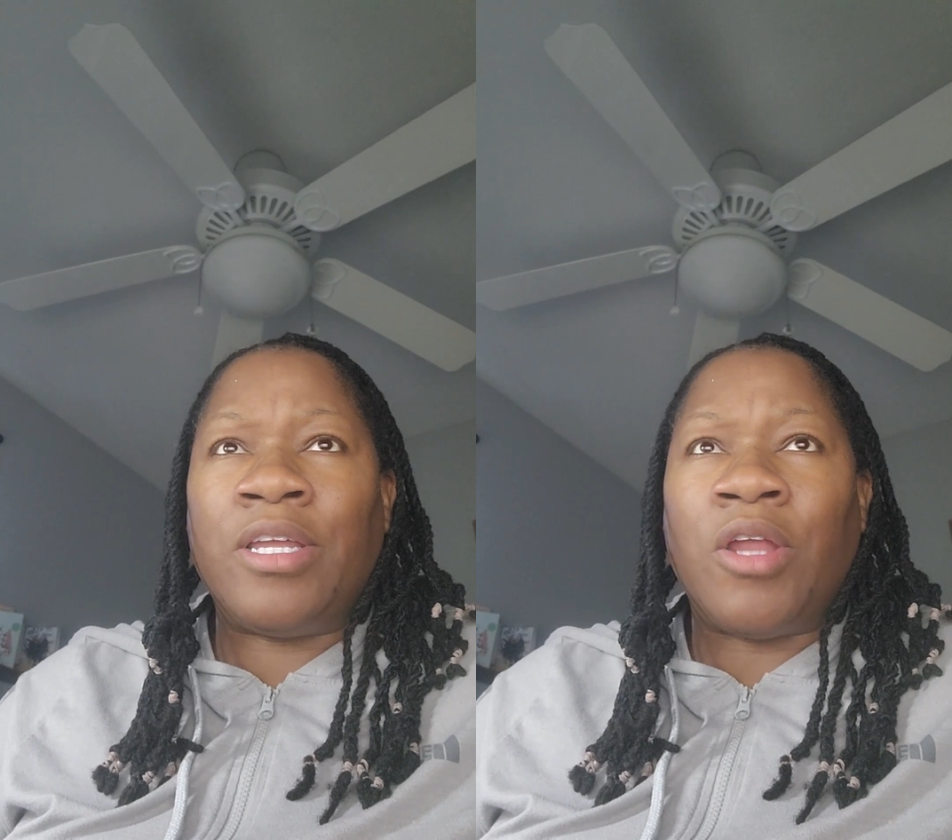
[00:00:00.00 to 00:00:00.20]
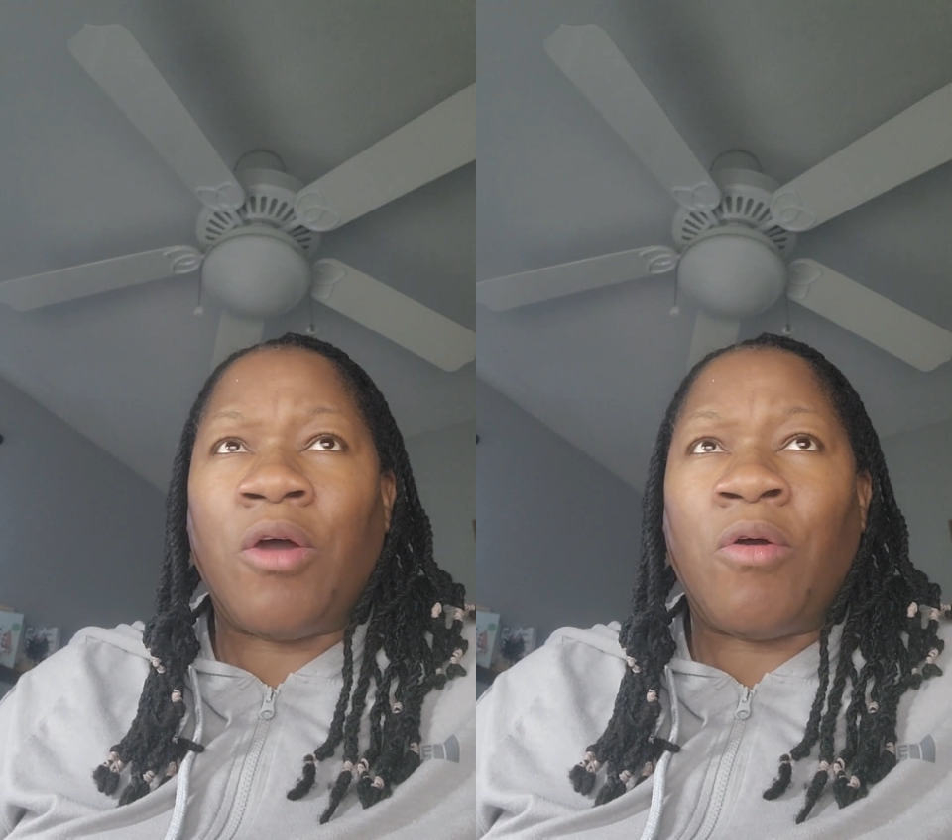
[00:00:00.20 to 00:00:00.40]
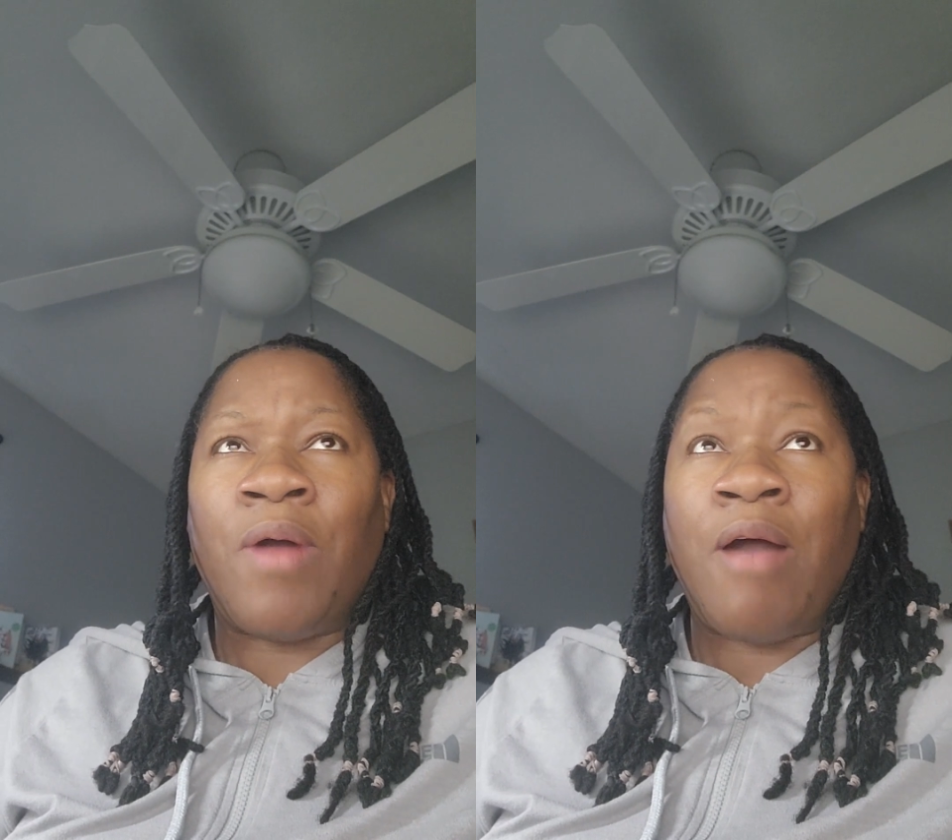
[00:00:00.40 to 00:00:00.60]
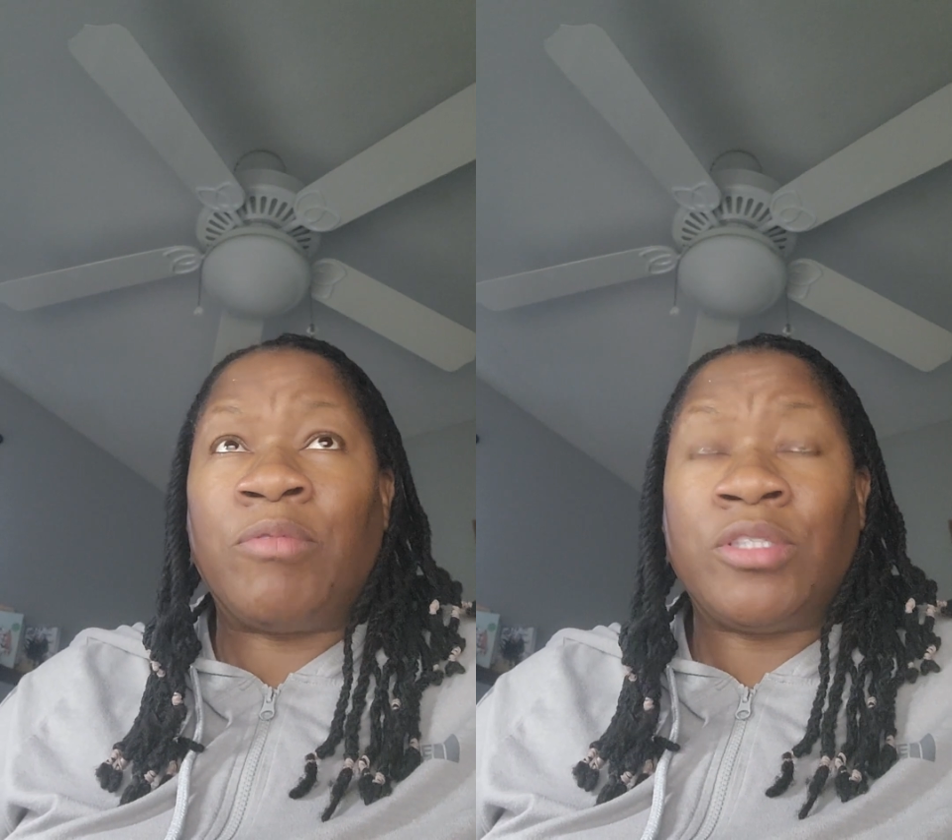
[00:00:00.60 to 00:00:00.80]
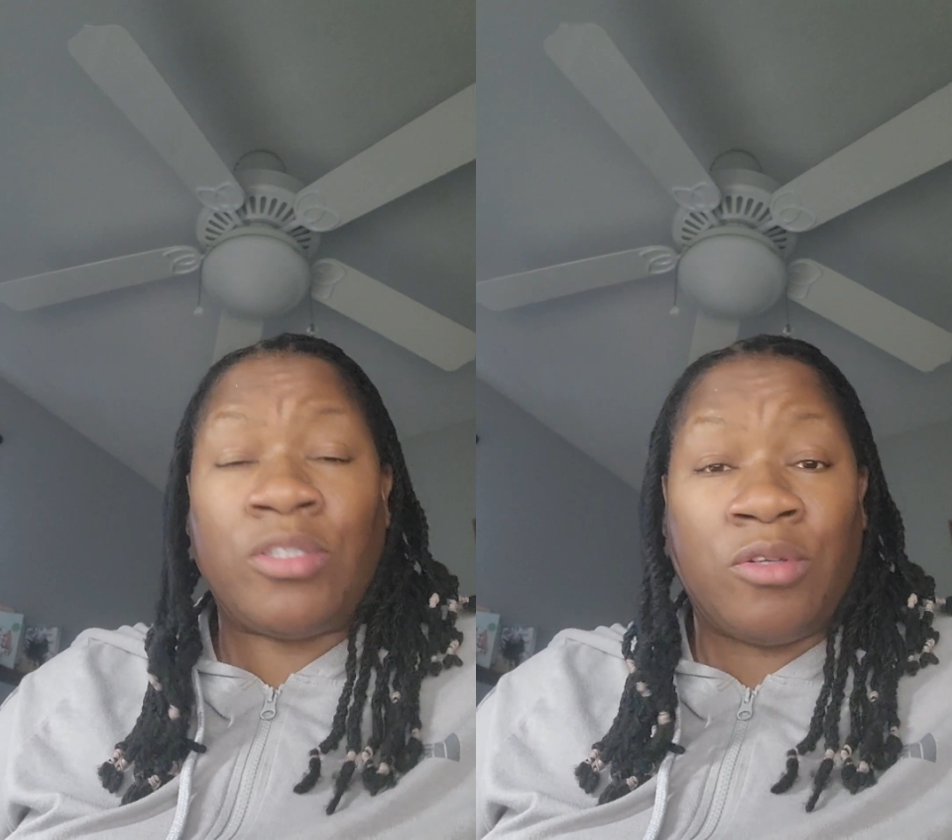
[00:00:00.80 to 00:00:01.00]
I
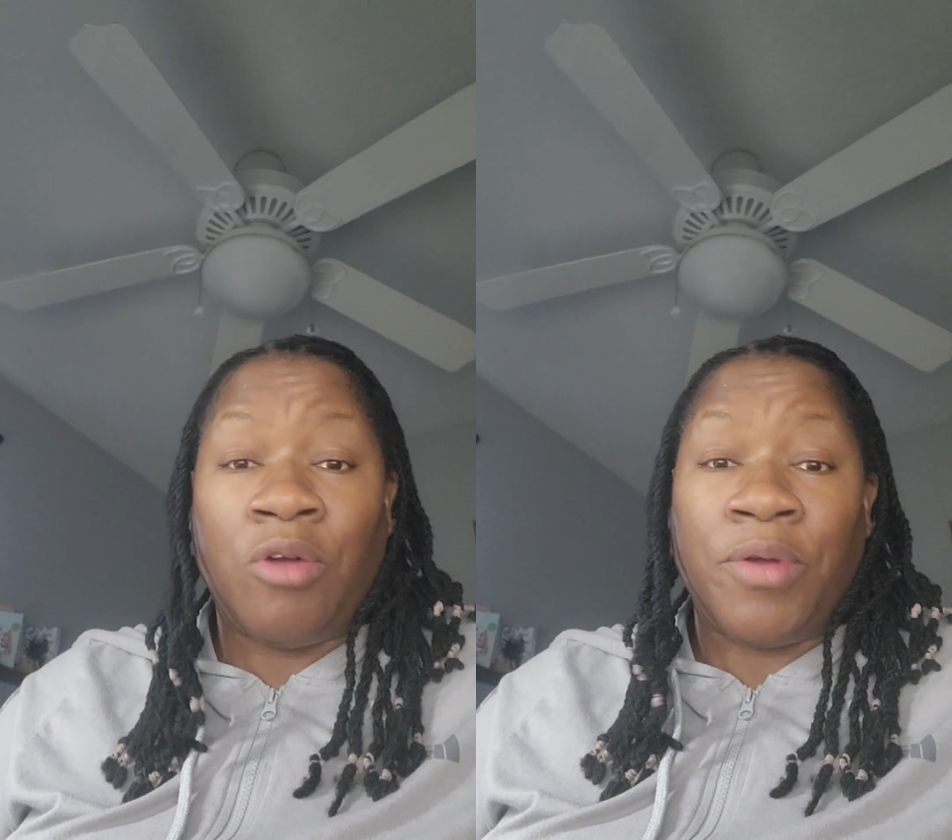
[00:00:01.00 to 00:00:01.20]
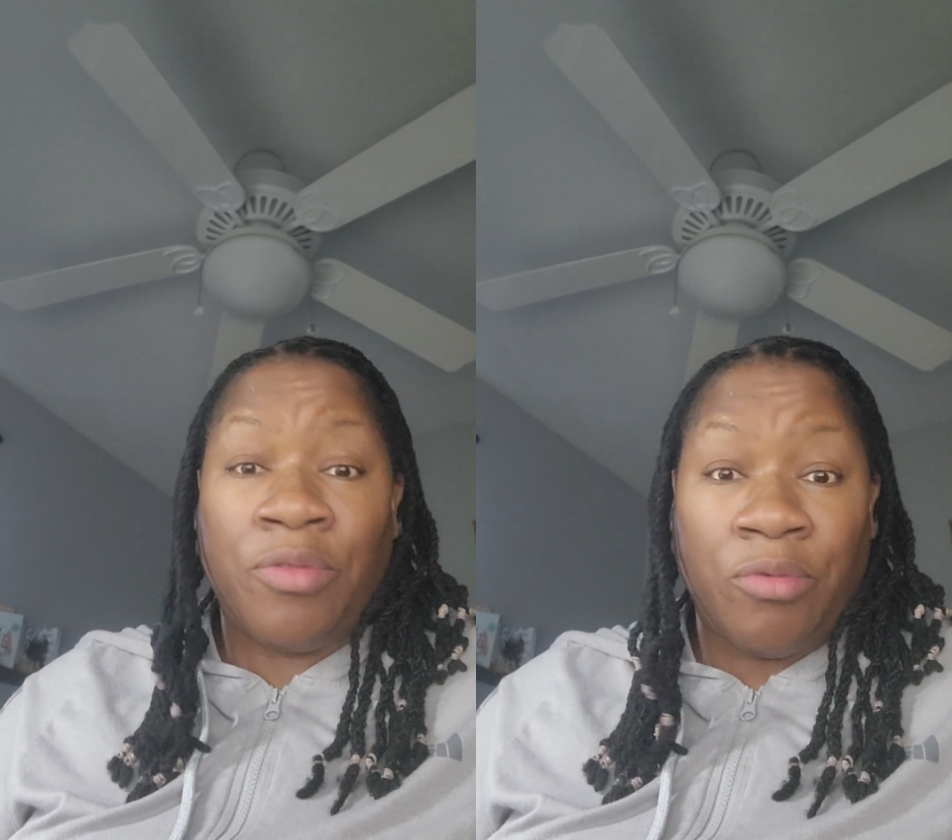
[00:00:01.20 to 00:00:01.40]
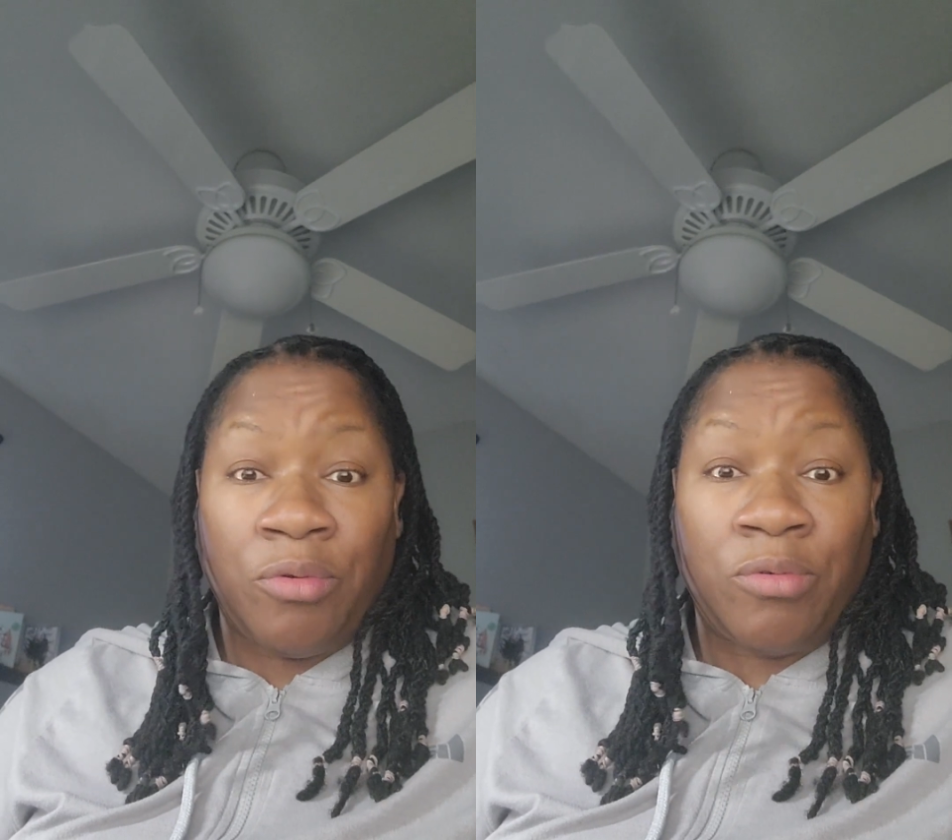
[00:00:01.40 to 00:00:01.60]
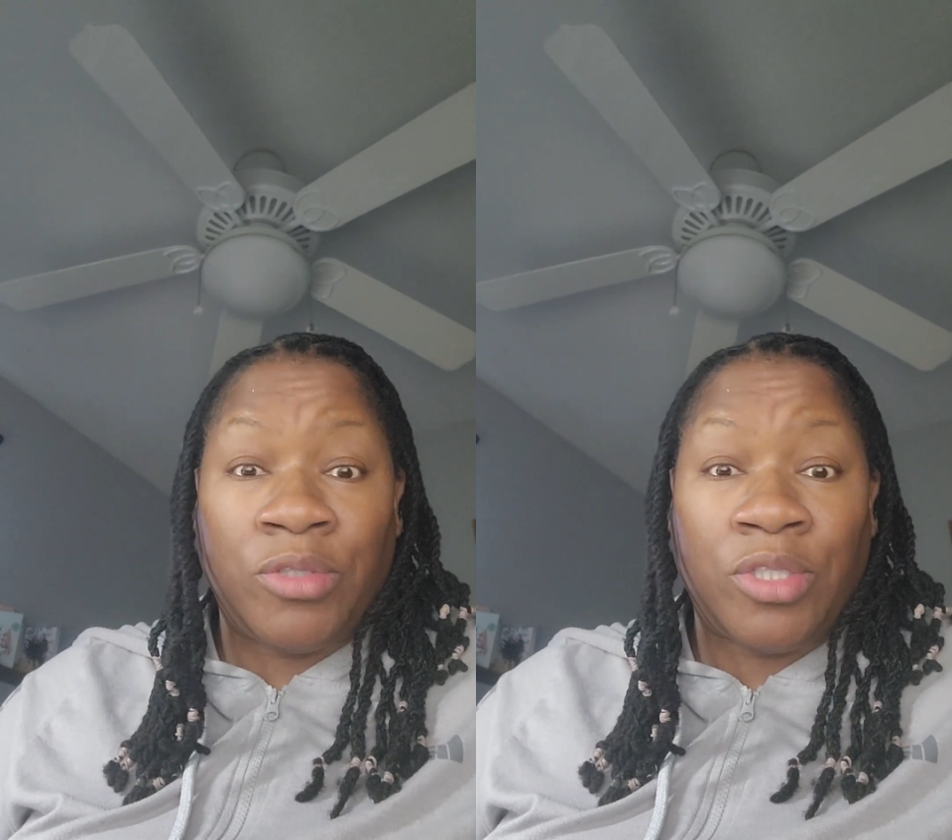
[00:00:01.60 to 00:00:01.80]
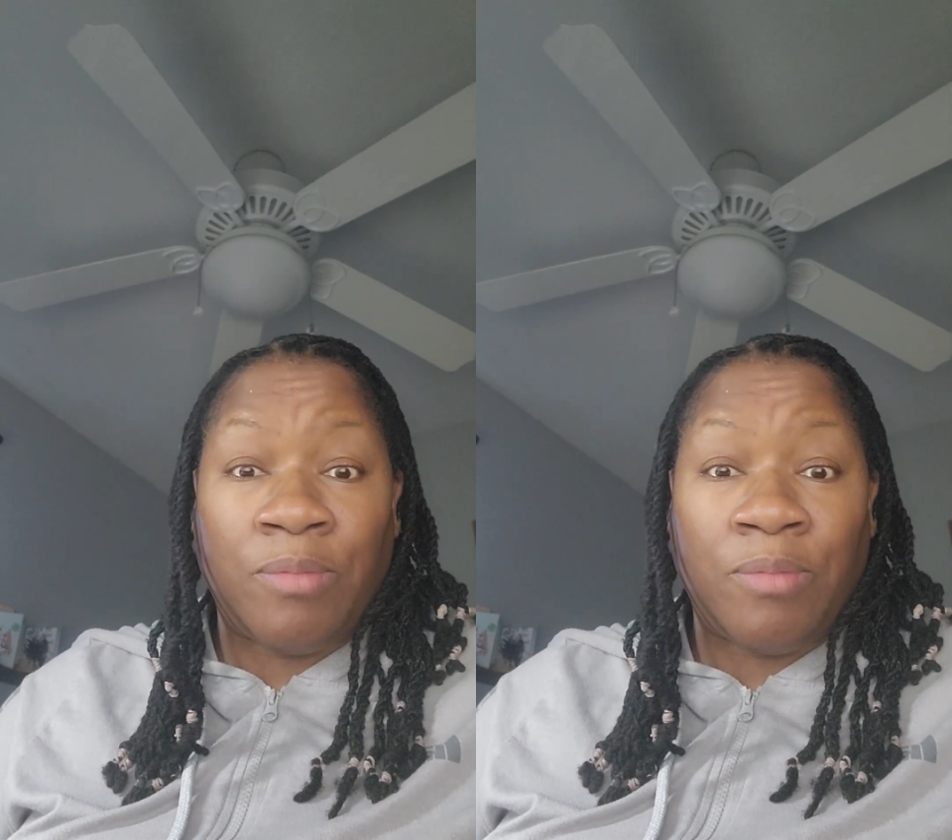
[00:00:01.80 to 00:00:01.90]
was going through